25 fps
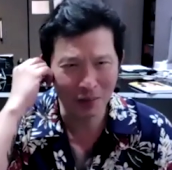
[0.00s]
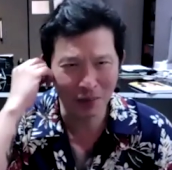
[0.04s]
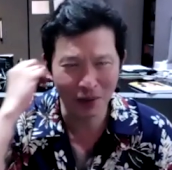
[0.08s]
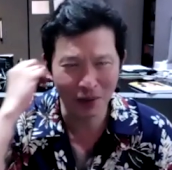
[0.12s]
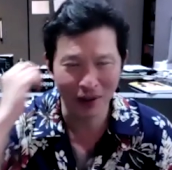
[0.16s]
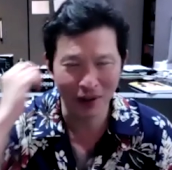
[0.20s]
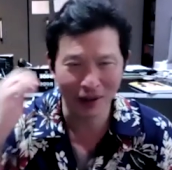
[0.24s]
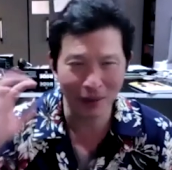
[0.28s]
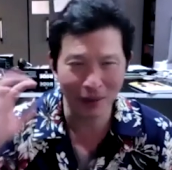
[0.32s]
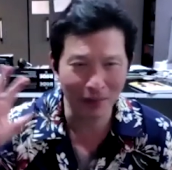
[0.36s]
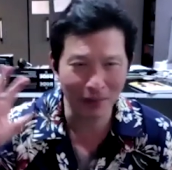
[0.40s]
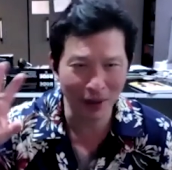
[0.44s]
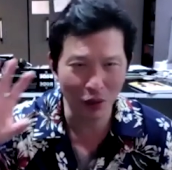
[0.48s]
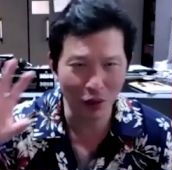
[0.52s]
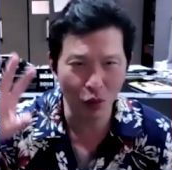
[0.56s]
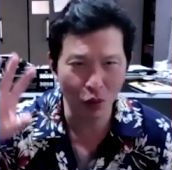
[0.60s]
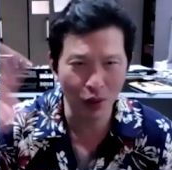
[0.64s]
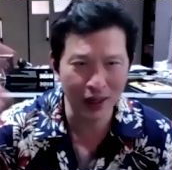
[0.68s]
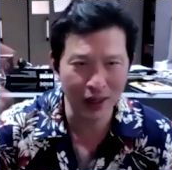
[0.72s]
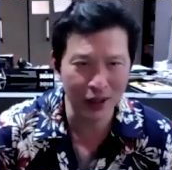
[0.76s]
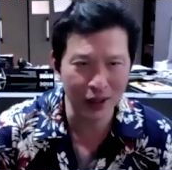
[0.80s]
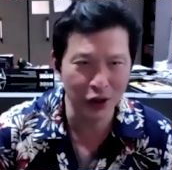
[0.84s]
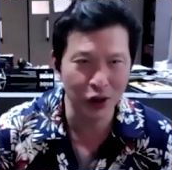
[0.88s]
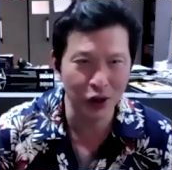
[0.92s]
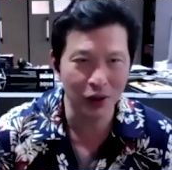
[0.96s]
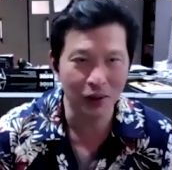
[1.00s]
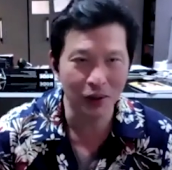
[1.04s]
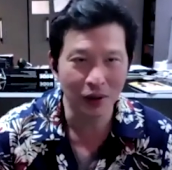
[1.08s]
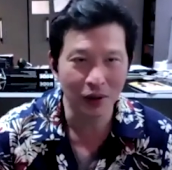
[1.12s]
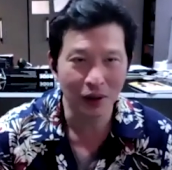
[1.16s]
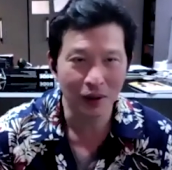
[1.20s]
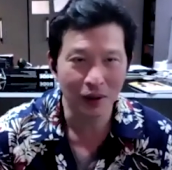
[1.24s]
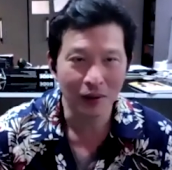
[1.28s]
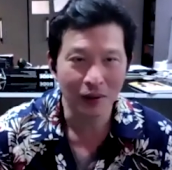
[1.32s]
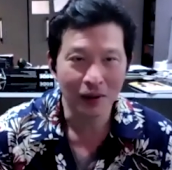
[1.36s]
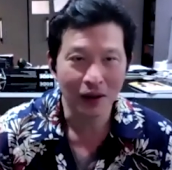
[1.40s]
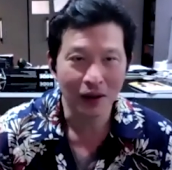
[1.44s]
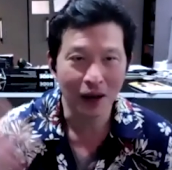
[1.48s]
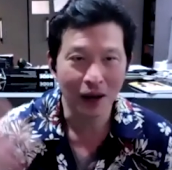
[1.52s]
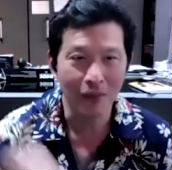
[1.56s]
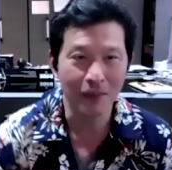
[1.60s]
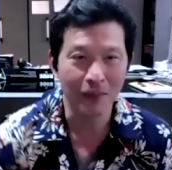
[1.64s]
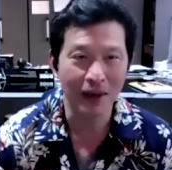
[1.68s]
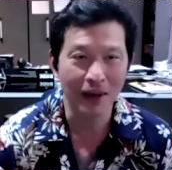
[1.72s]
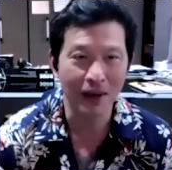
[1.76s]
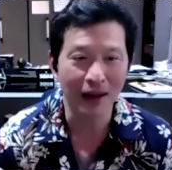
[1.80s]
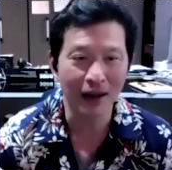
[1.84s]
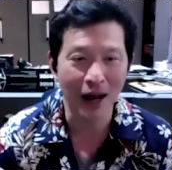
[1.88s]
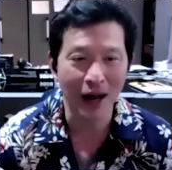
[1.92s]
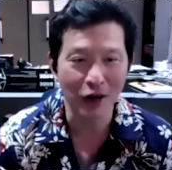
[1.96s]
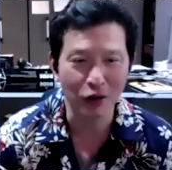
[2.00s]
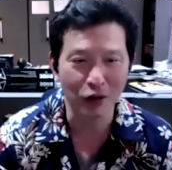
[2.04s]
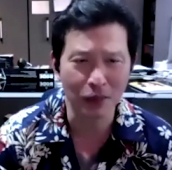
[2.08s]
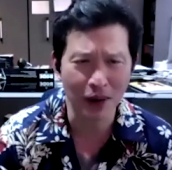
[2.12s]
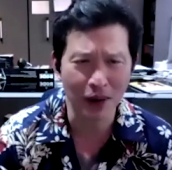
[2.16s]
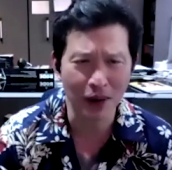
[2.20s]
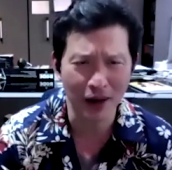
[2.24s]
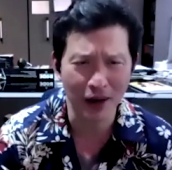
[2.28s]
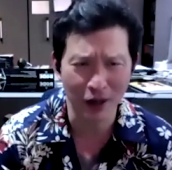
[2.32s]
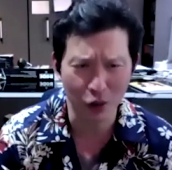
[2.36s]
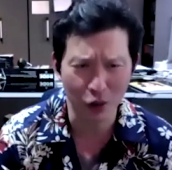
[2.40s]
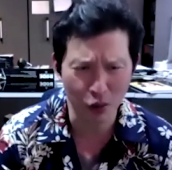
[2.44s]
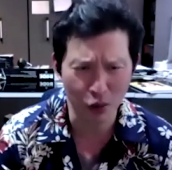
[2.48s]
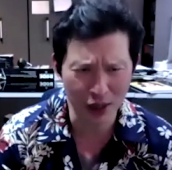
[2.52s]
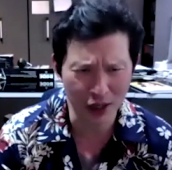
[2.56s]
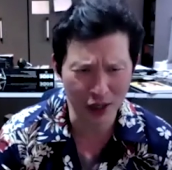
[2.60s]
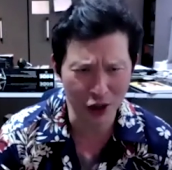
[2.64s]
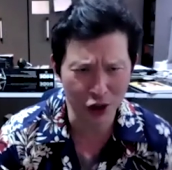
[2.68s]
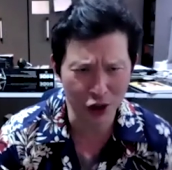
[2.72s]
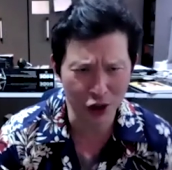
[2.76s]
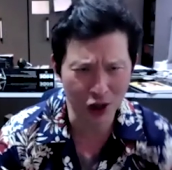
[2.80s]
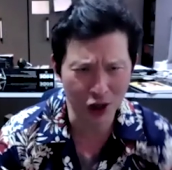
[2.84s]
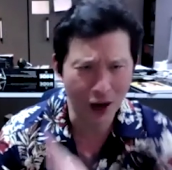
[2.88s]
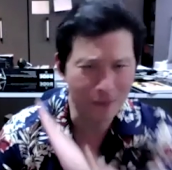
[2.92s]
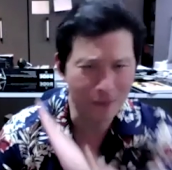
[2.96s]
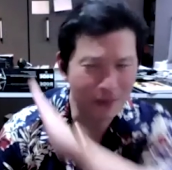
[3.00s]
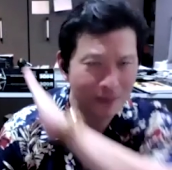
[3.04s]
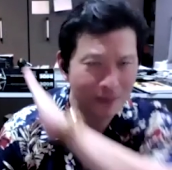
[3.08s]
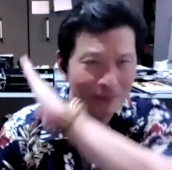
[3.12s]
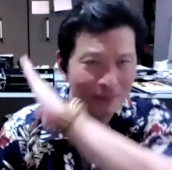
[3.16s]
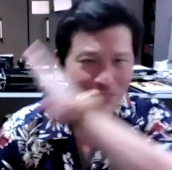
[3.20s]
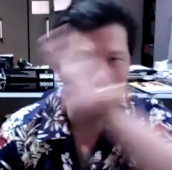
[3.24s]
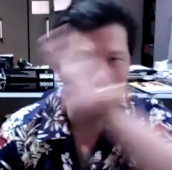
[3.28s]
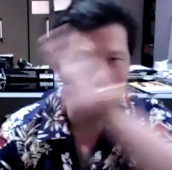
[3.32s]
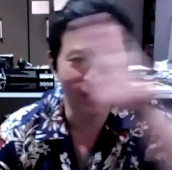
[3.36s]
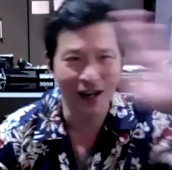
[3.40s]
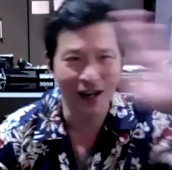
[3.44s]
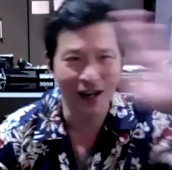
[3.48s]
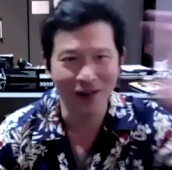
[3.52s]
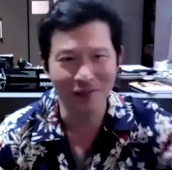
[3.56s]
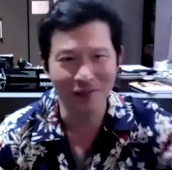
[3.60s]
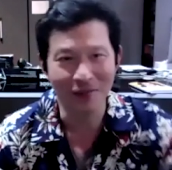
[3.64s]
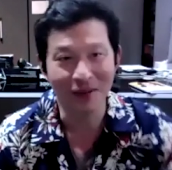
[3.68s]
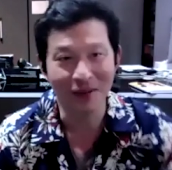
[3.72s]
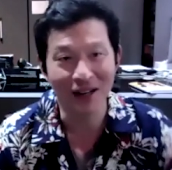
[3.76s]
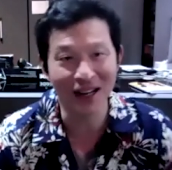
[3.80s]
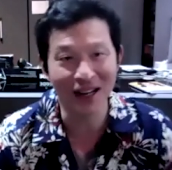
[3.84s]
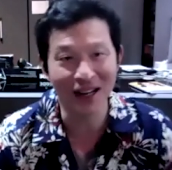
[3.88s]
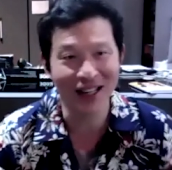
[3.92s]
put okay. like a big weed, a big hydroponic weed shop behind.